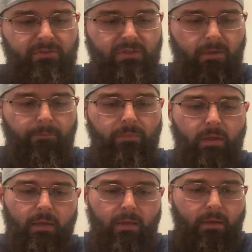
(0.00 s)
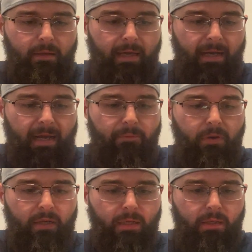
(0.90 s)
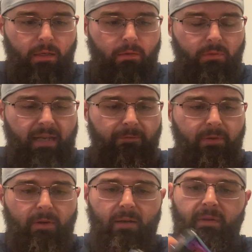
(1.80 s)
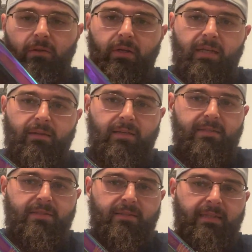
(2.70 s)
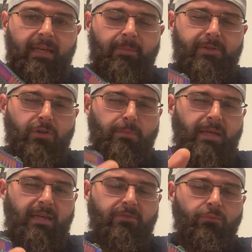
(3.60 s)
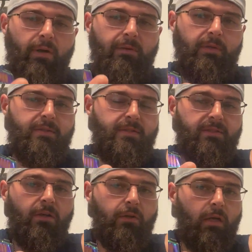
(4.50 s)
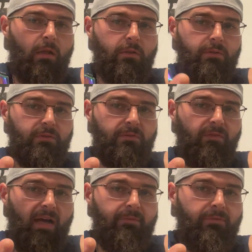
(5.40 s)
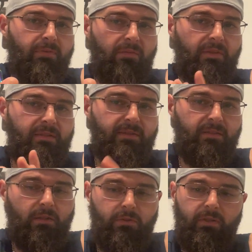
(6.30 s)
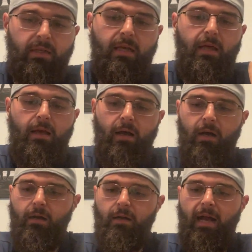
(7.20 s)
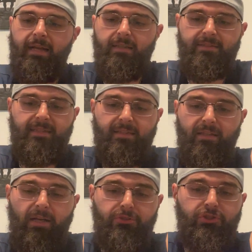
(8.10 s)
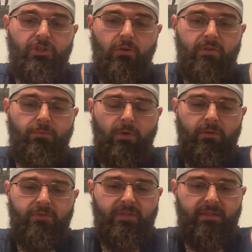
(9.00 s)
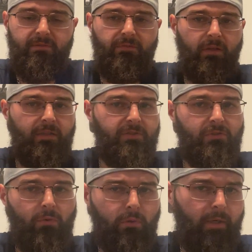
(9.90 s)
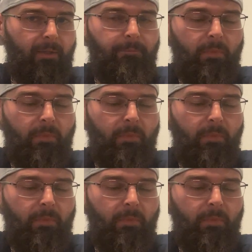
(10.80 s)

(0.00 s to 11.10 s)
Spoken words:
So yeah, I would definitely recommend looking into this. The MSRP is right around $600, $550, $600. I got this at the gun show. It's one of those things. Funny story.